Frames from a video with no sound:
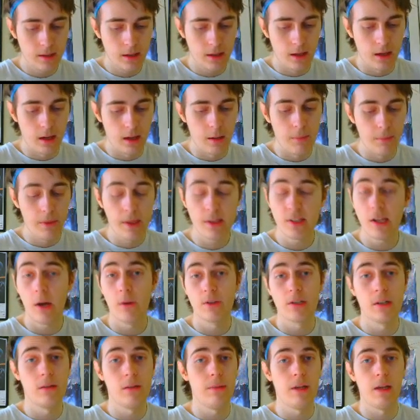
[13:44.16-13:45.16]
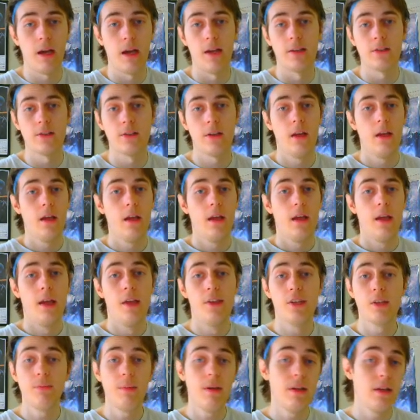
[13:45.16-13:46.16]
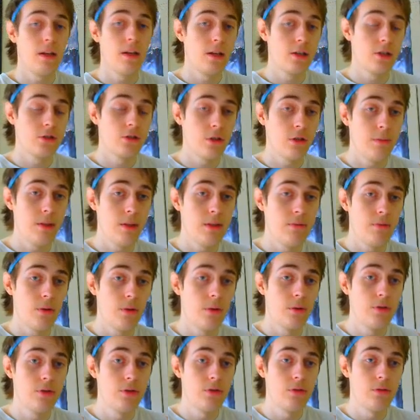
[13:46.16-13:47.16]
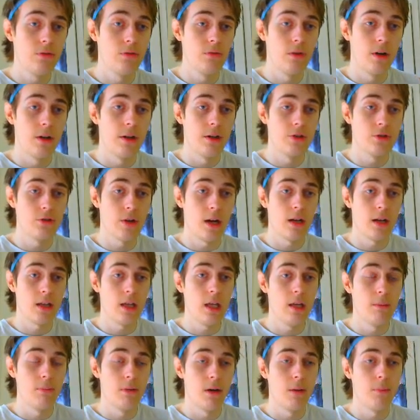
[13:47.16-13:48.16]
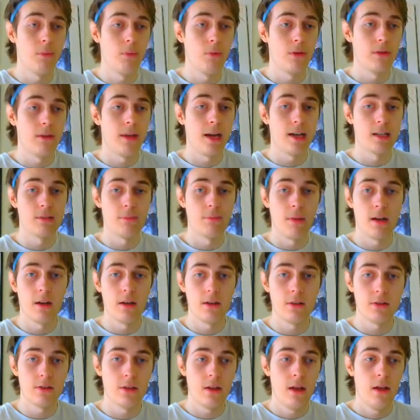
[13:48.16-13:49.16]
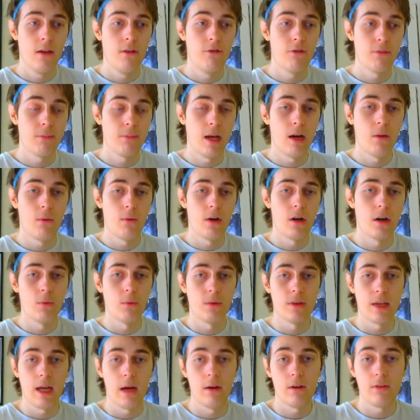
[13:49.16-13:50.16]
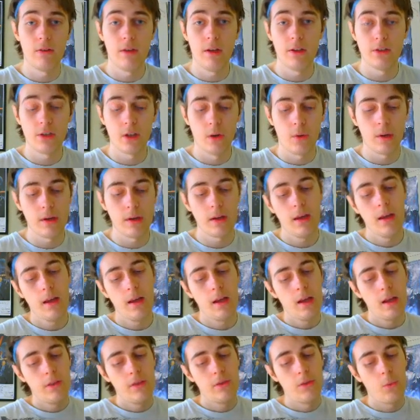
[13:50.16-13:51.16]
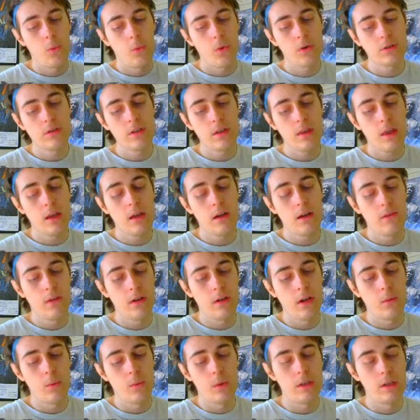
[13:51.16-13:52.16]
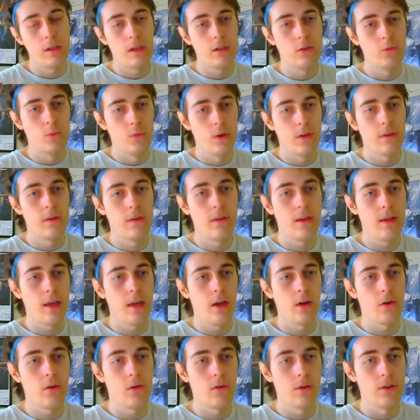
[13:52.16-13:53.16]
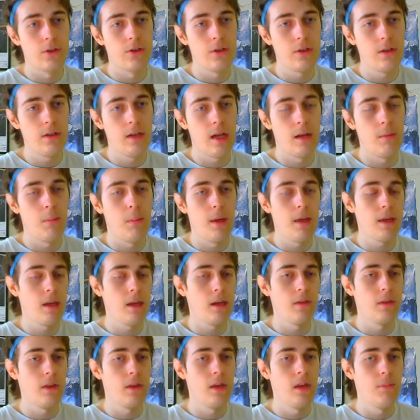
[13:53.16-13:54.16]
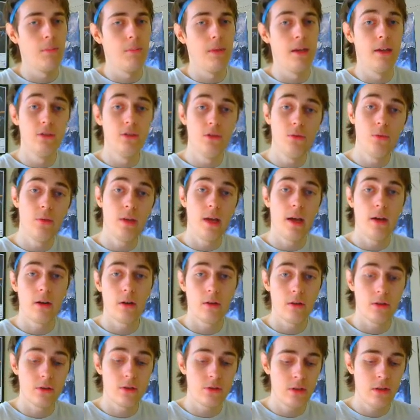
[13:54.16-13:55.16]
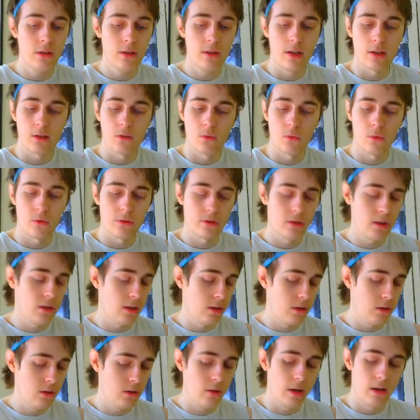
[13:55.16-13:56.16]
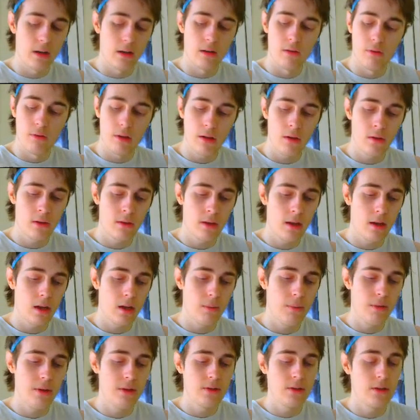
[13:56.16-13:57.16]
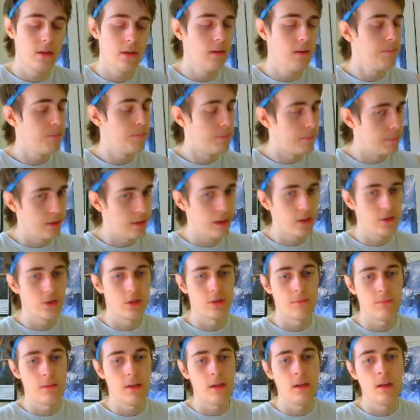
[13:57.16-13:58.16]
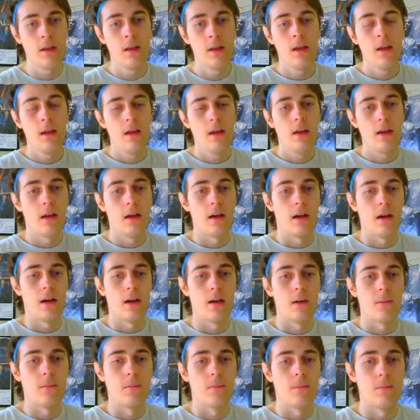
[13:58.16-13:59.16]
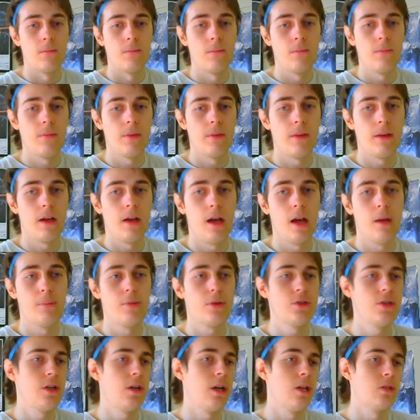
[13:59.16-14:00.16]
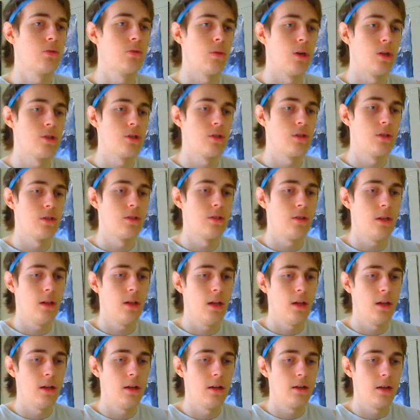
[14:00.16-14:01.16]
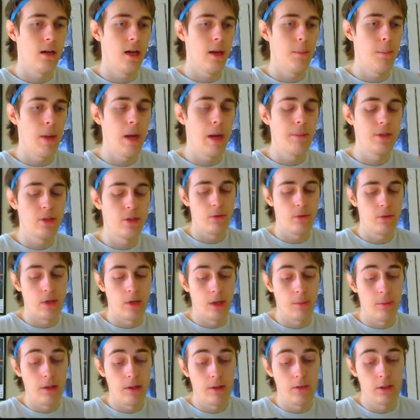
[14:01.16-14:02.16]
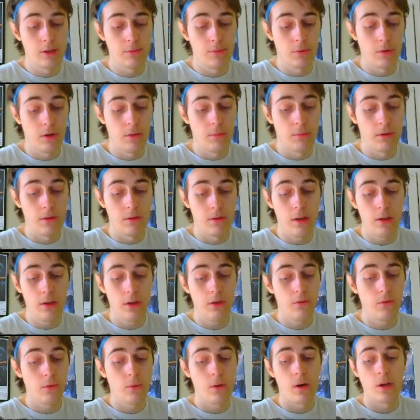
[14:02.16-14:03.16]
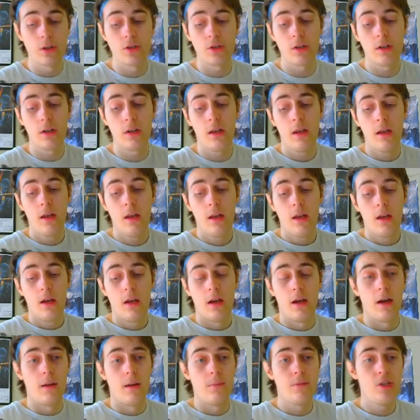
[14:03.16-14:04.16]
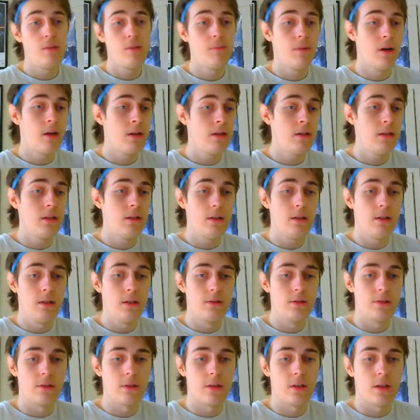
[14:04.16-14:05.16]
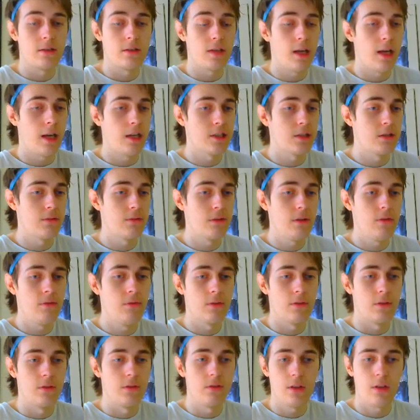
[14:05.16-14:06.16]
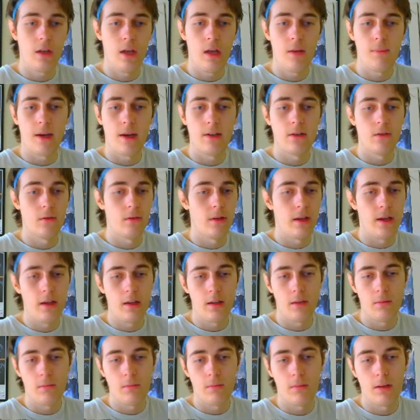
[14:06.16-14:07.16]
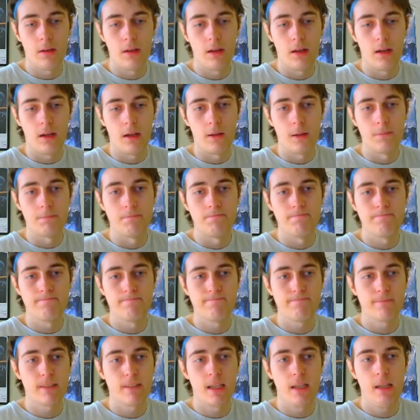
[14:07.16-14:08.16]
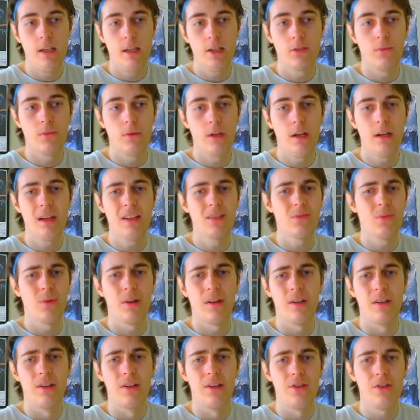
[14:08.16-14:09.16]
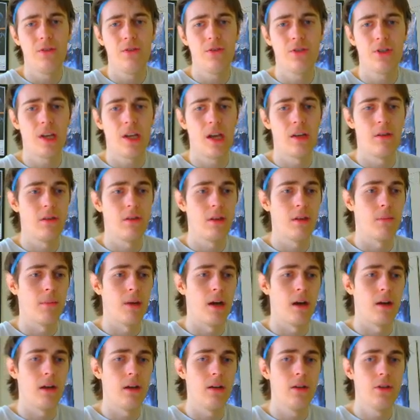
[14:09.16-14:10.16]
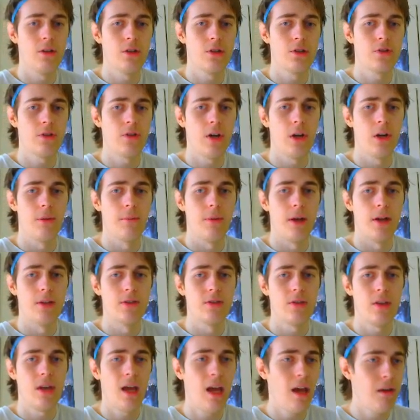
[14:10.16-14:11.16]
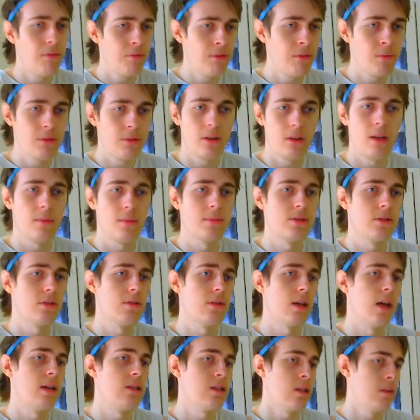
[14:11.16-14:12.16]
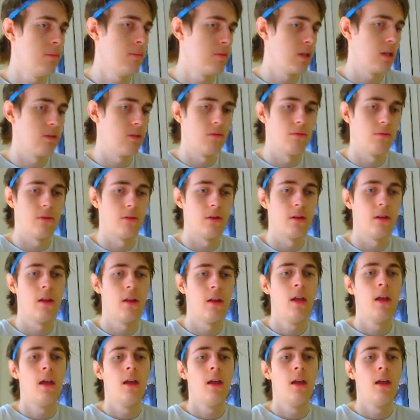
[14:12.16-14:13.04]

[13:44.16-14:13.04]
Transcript: And that's how it's going to be, guys. It's going to be extremely difficult to try to keep up with next metas from now on with how everything is going. The worst thing they could have done is with the get currency and making him into get currency. That's the worst thing they can do. I did a video on that a couple days ago, but that's just me. I appreciate you guys watching this to the end. I might rambling at this point, but thank you for watching. G Money, he is a catastrophe for this game. I don't like him. It is what it is. You just can't do anything about it. Just try your best. Have fun with the game still, guys. I'm still having fun.